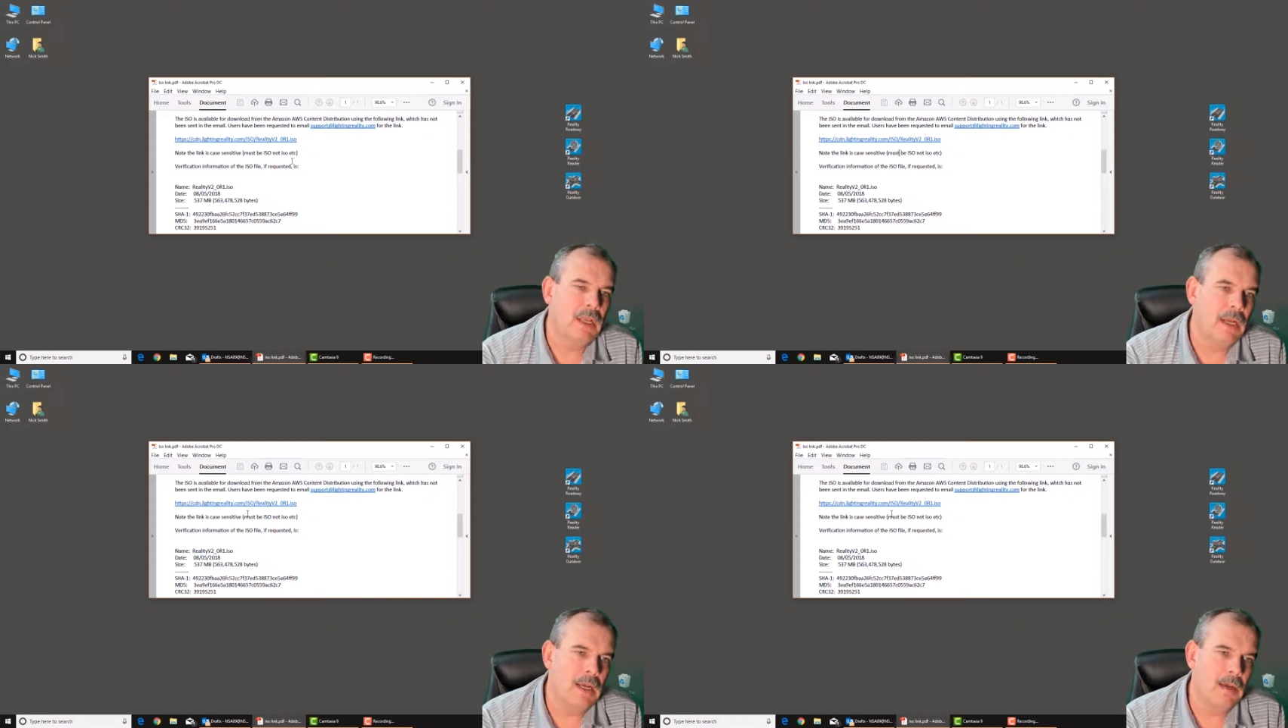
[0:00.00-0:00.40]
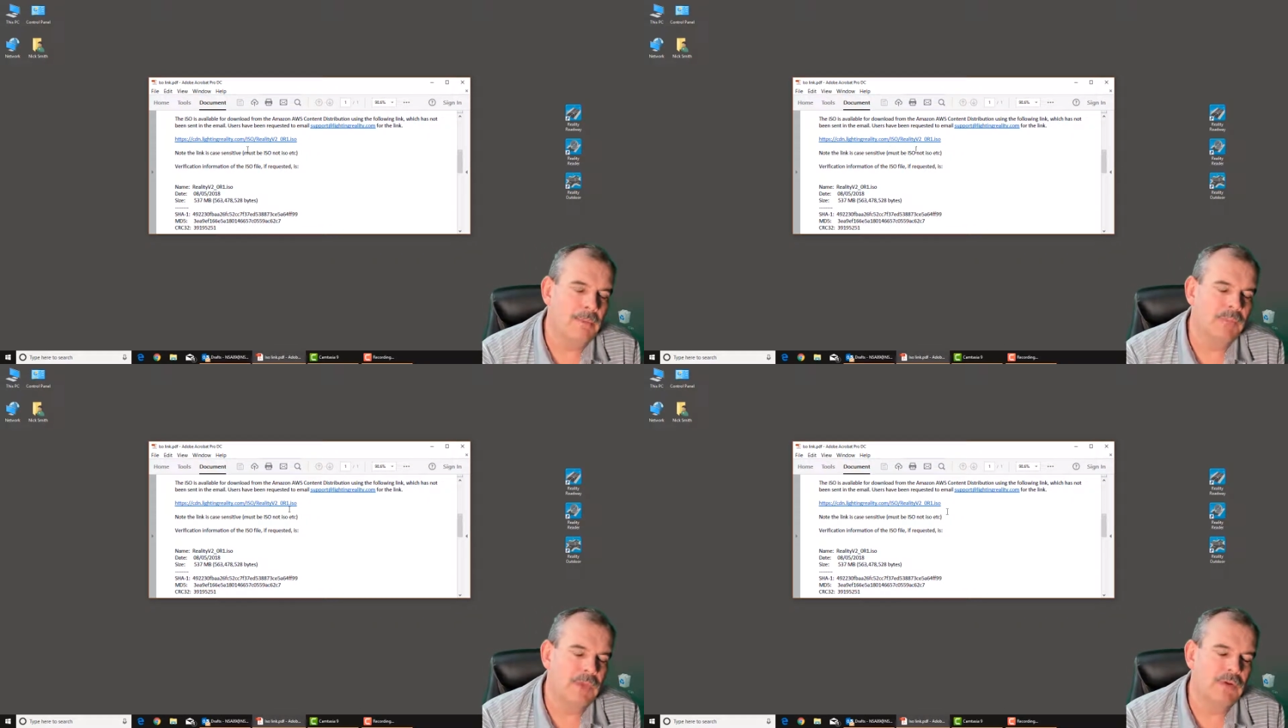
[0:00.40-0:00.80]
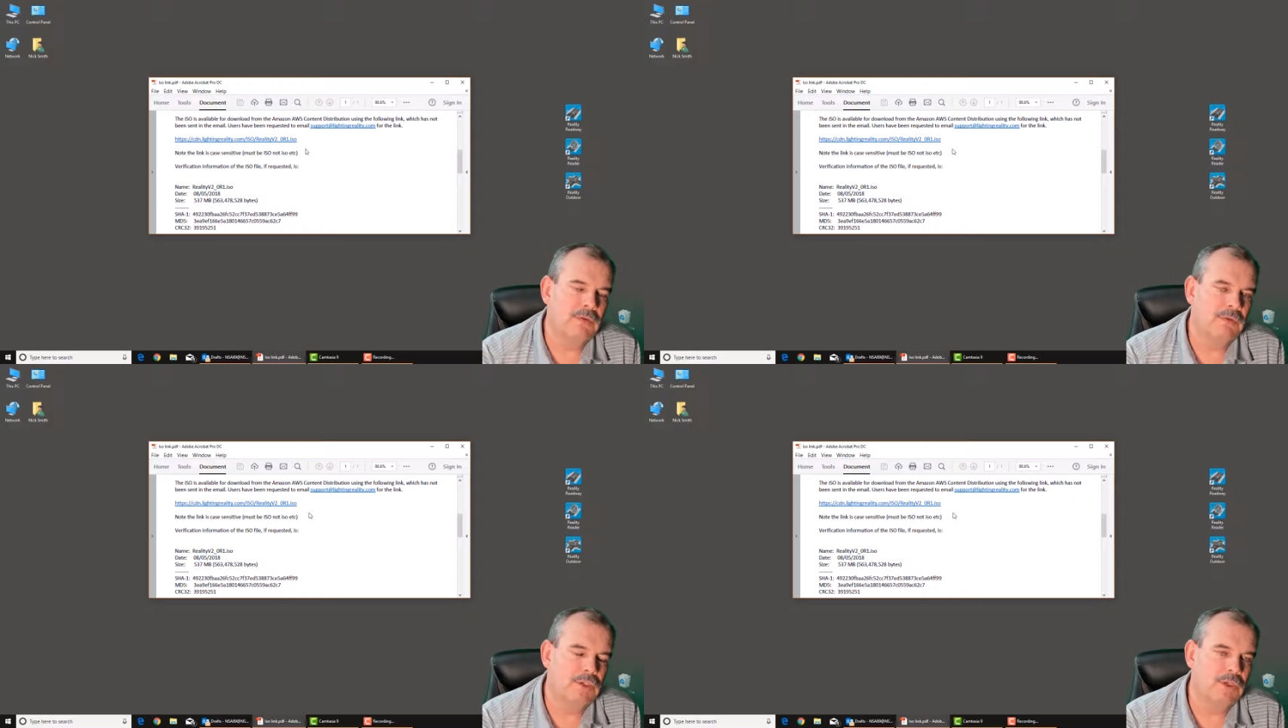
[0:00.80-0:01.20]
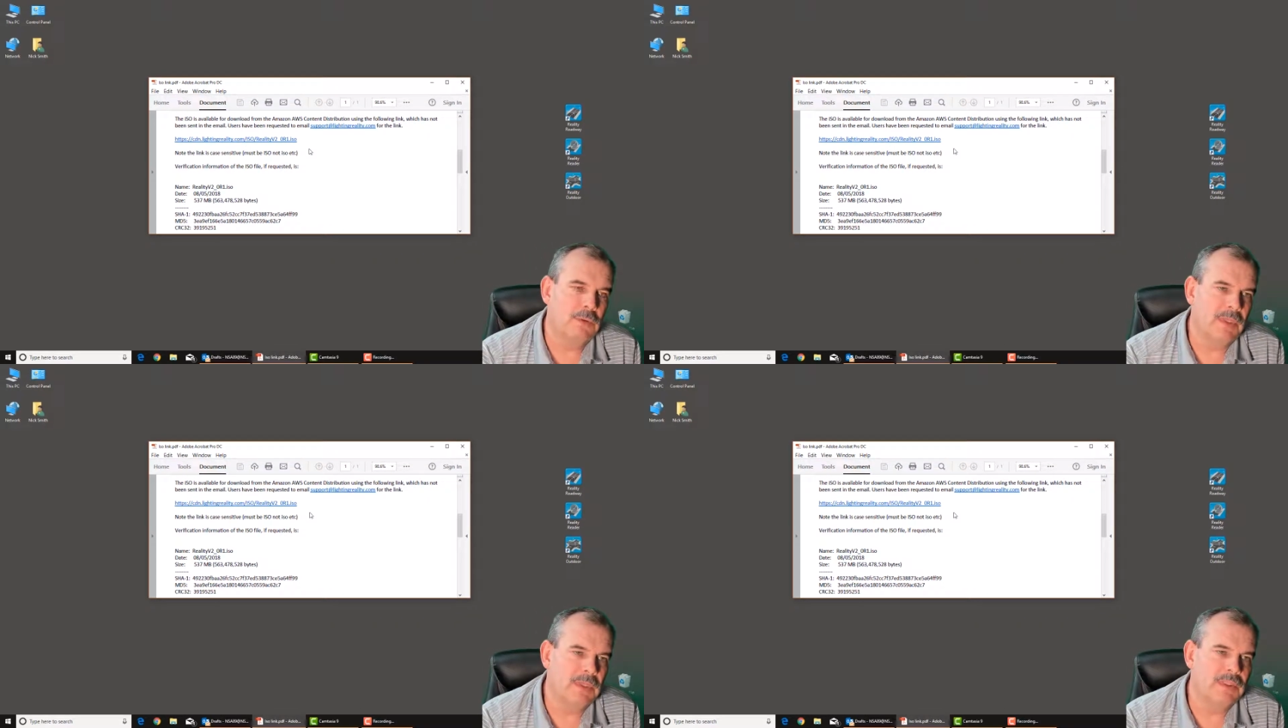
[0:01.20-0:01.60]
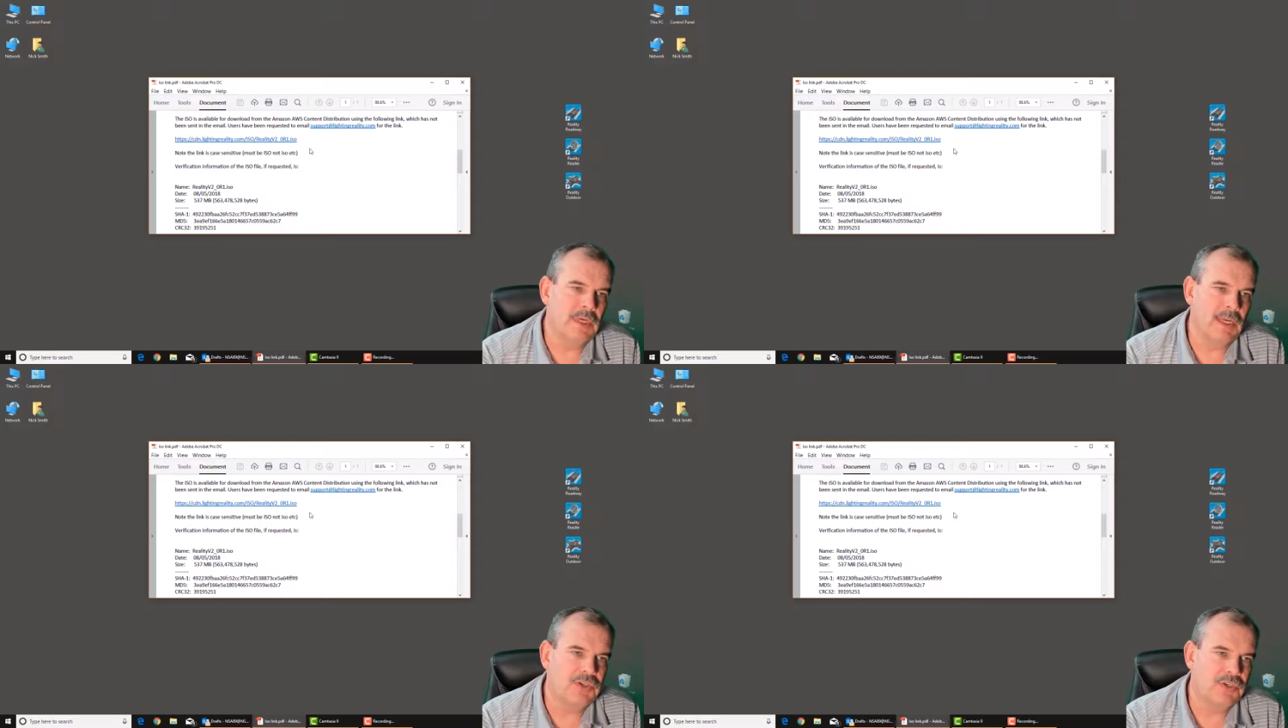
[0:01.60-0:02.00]
to do with the
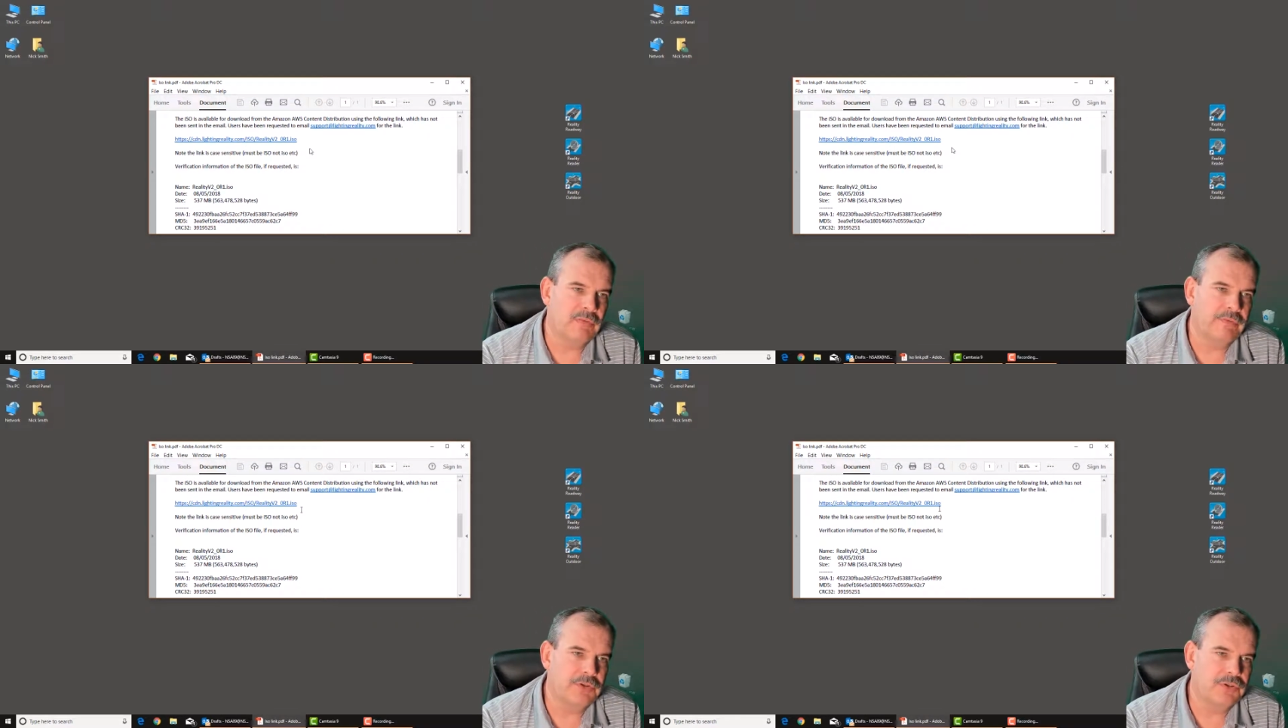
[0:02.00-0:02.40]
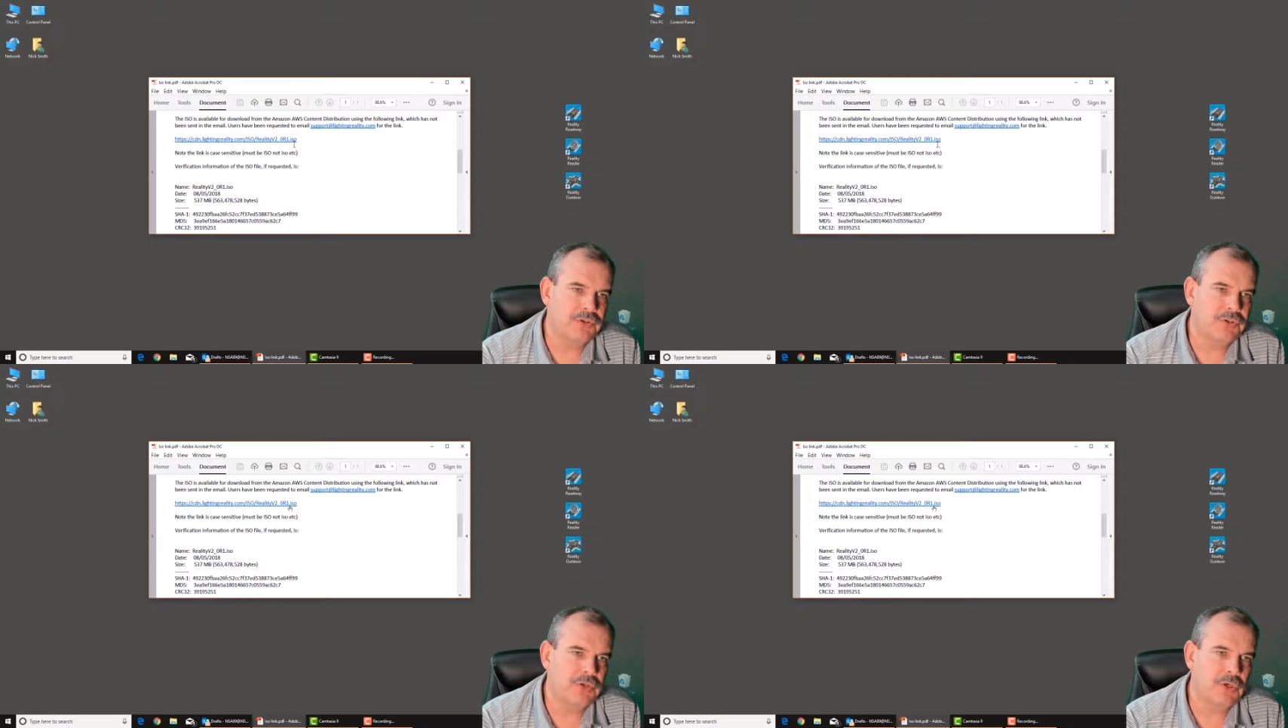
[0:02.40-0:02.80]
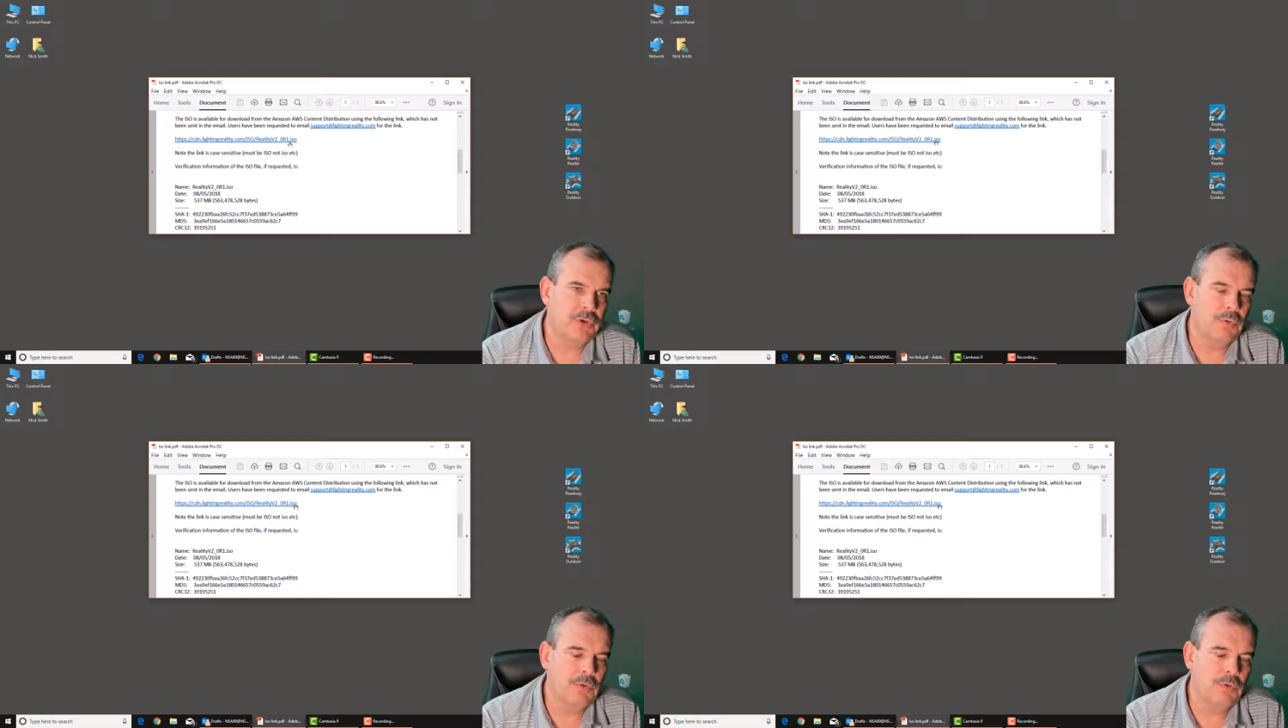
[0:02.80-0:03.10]
installation of version 2.